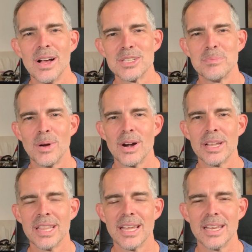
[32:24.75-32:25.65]
awesome
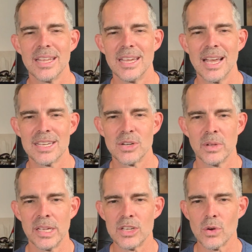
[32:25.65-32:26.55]
party that he got to
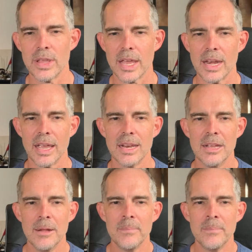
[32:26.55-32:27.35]
really enjoy that night.